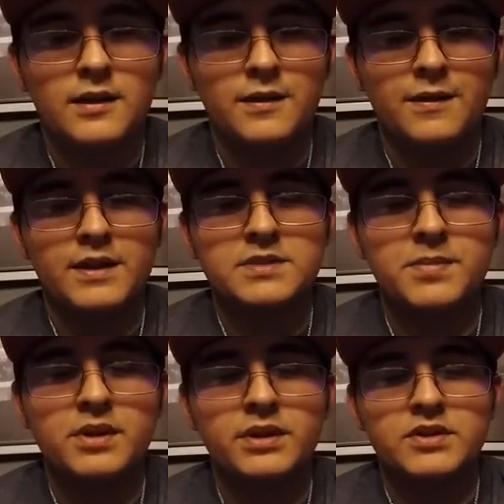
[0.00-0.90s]
this
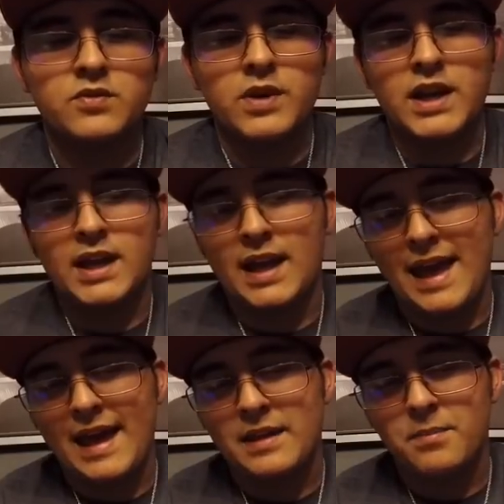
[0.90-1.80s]
build is reading
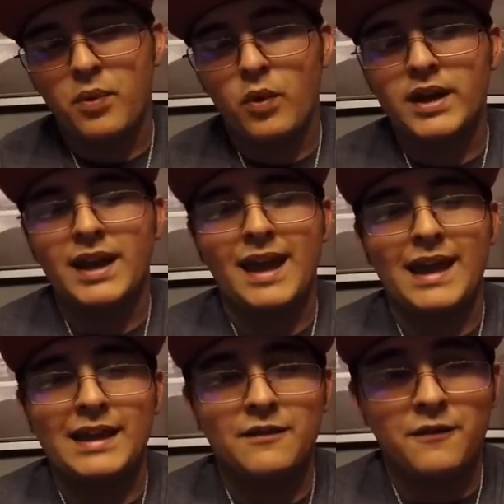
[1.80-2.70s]
at
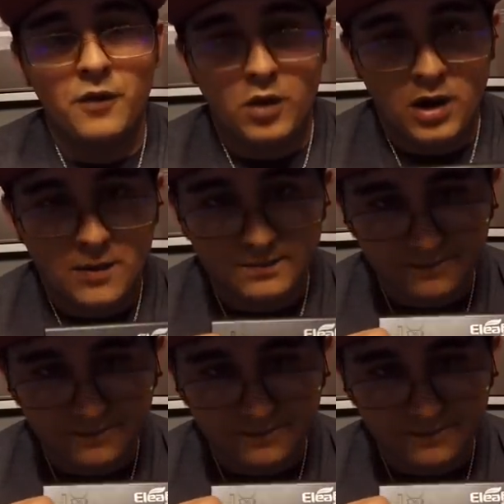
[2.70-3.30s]
0.84.